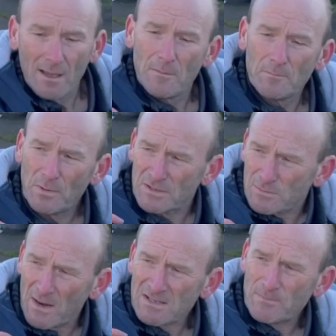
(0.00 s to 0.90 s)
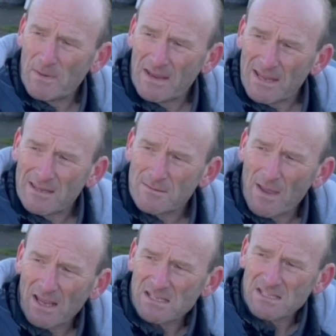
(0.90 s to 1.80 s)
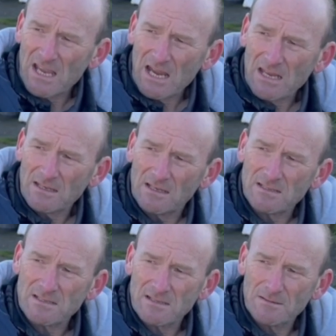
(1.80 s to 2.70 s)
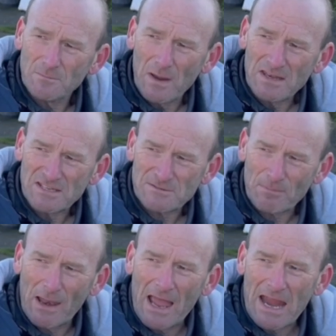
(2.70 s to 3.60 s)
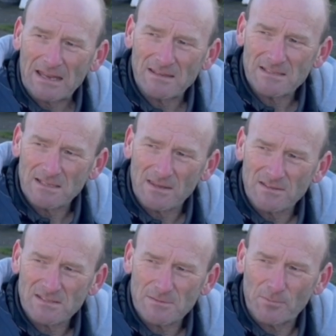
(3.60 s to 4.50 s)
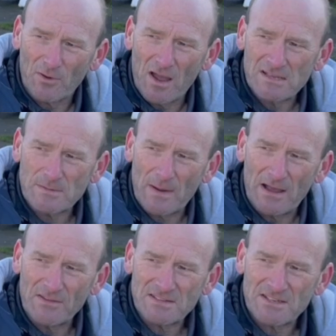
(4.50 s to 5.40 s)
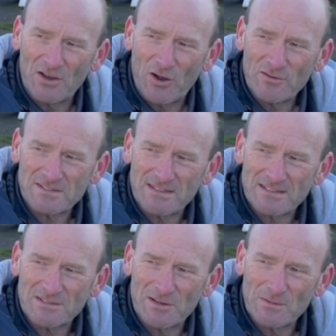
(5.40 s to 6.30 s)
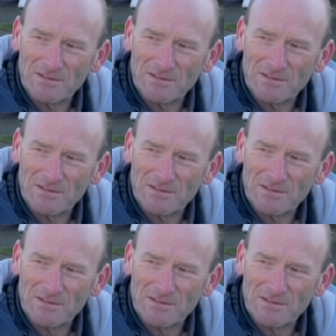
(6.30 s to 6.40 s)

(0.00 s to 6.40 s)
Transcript: But as well as being in the magazine and being displayed, there's another surprise about this car, isn't there, Simon?